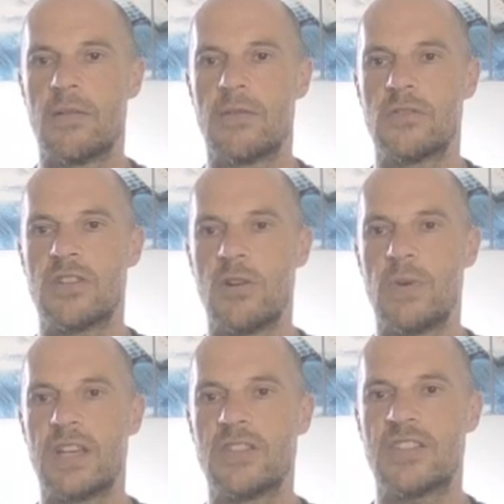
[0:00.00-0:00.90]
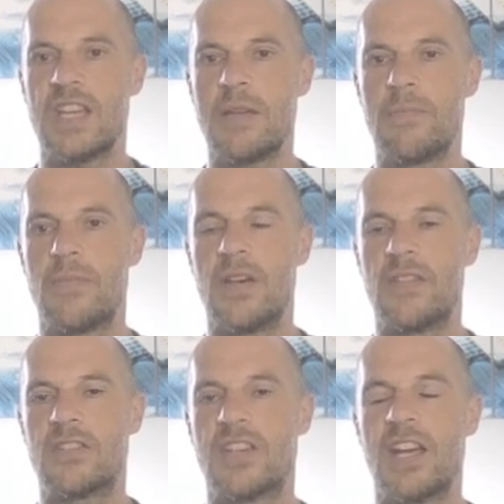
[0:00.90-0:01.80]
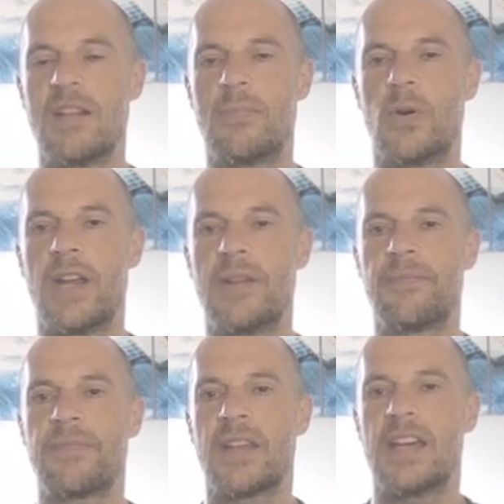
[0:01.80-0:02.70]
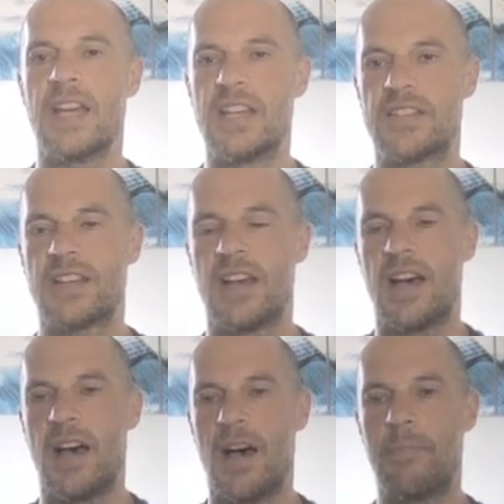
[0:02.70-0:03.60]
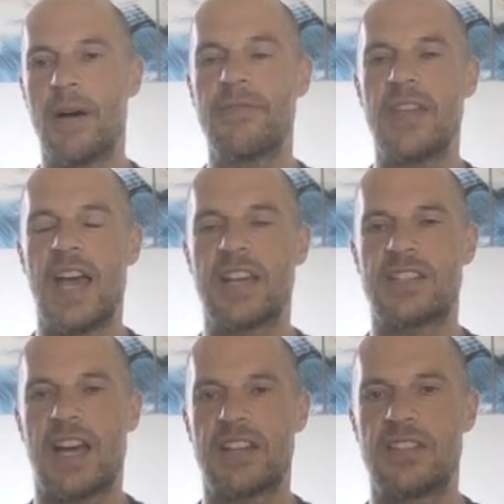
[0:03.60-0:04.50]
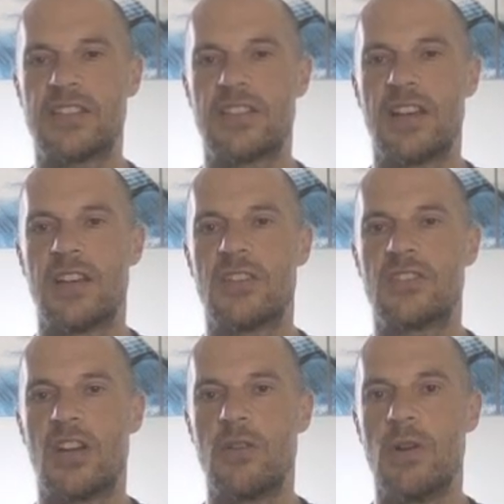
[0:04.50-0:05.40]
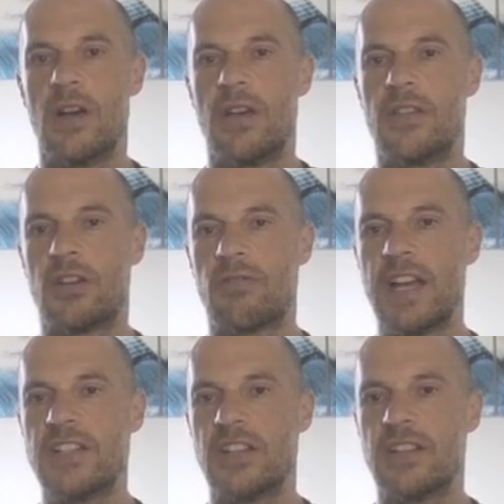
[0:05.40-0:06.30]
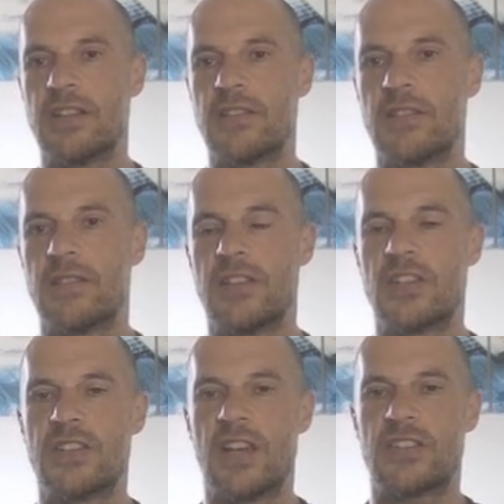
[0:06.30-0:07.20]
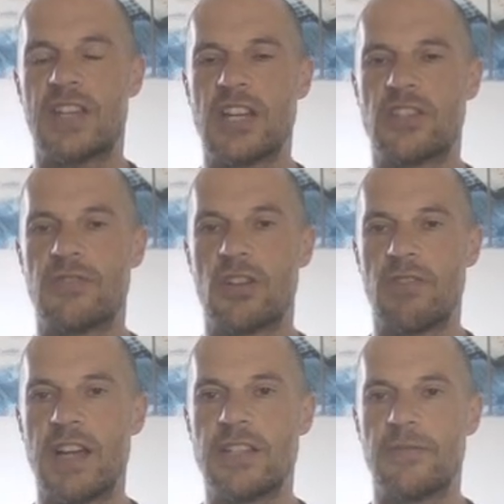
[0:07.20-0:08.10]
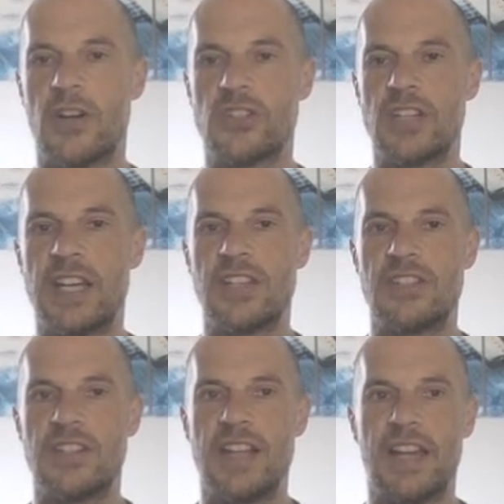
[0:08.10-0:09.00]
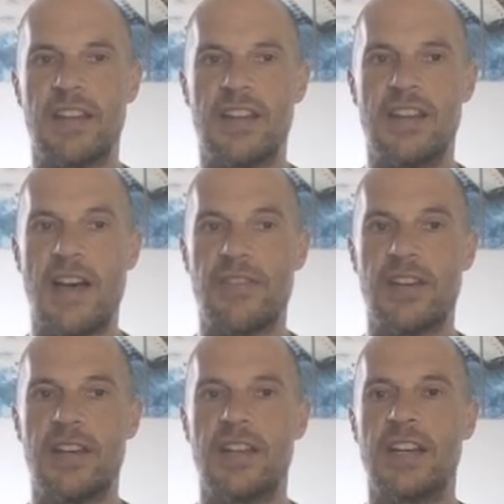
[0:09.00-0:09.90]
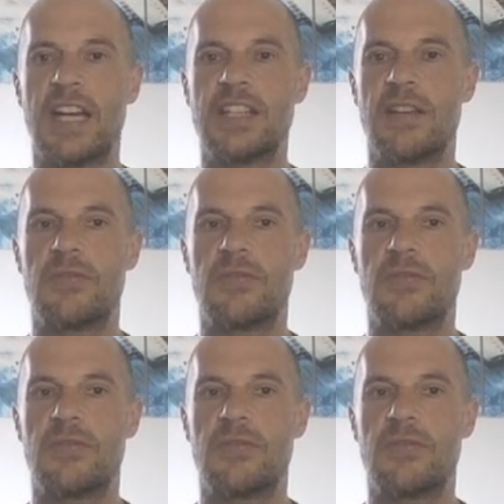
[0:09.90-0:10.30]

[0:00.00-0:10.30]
So we can see that the turning point is above the x-axis. So the gradient, this is a sketch of the gradient function, it is never negative.